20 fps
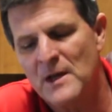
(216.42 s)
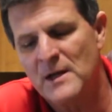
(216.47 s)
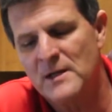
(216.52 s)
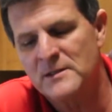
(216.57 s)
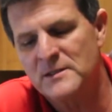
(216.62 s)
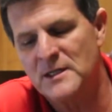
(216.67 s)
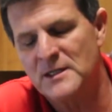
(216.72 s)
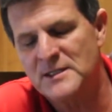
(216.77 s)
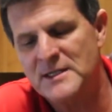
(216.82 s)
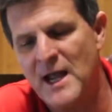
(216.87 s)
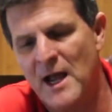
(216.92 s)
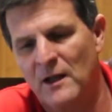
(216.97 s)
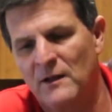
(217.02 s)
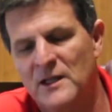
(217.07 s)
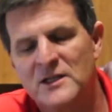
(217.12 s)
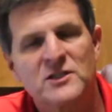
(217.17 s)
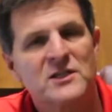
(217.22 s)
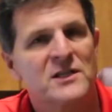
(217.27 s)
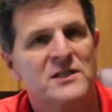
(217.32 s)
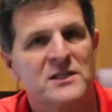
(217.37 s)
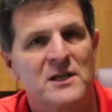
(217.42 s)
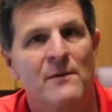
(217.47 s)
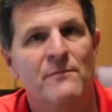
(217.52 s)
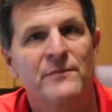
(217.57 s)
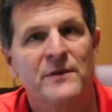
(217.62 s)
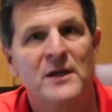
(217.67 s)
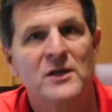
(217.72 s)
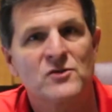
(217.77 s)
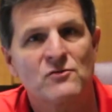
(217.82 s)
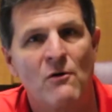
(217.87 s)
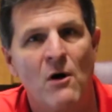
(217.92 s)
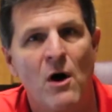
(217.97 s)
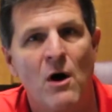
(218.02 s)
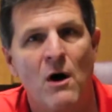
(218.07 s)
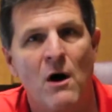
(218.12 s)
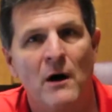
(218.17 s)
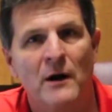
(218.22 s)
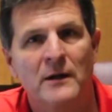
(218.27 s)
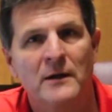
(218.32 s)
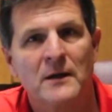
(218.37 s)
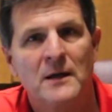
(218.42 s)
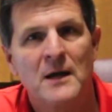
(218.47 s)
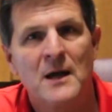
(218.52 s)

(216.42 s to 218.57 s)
to tell us that something's wrong.